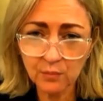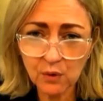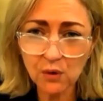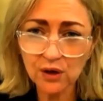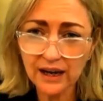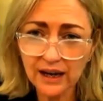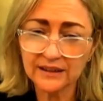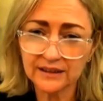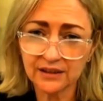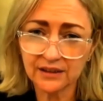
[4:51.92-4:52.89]
The more
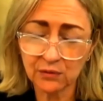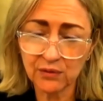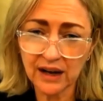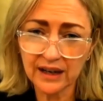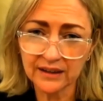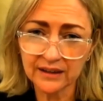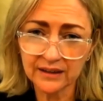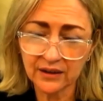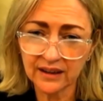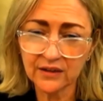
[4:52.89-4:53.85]
cases that are
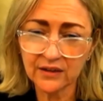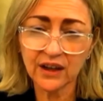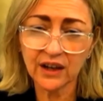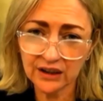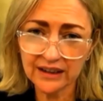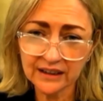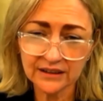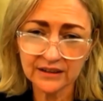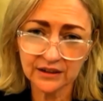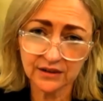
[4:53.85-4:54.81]
run, and the
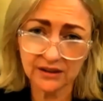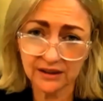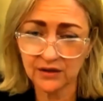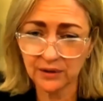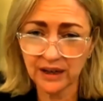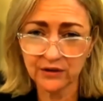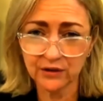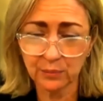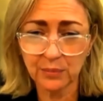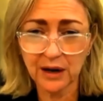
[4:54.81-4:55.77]
less that the
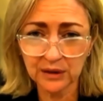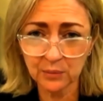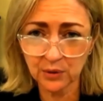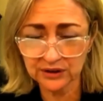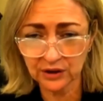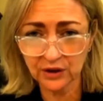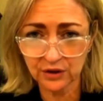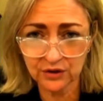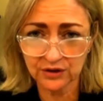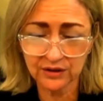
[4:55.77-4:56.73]
Director of Public
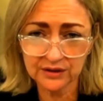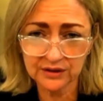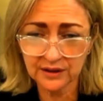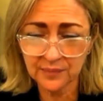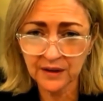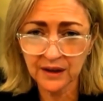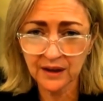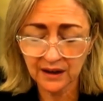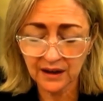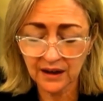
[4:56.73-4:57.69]
Prosecutions
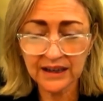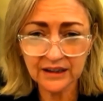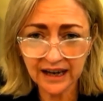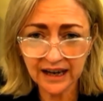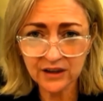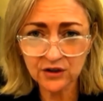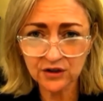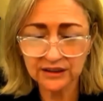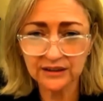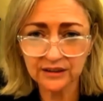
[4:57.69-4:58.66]

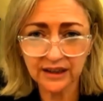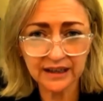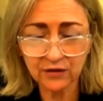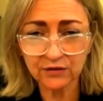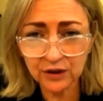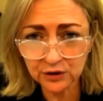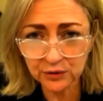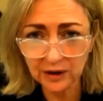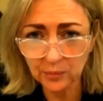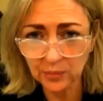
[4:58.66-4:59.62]
engages in any
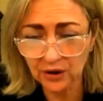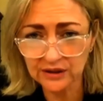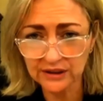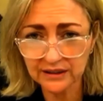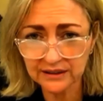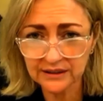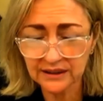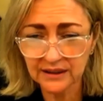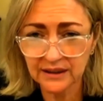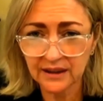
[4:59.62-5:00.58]
filtering process,
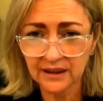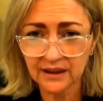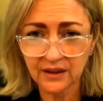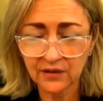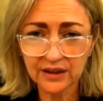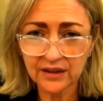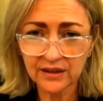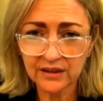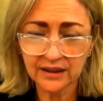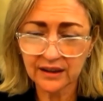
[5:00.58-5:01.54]

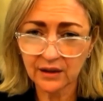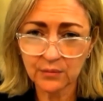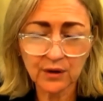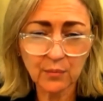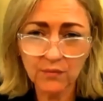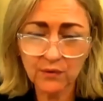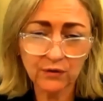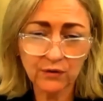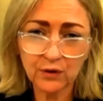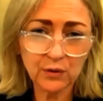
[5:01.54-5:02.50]

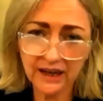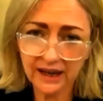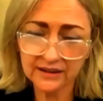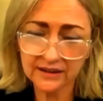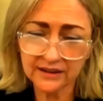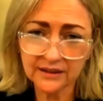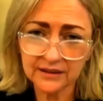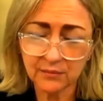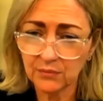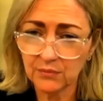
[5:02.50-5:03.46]
the fewer
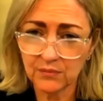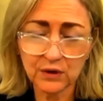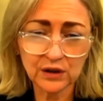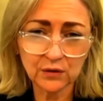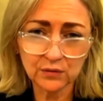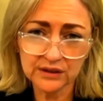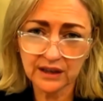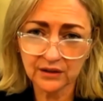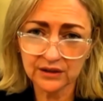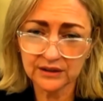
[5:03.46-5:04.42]
cases will
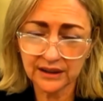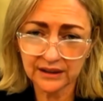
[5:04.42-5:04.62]
result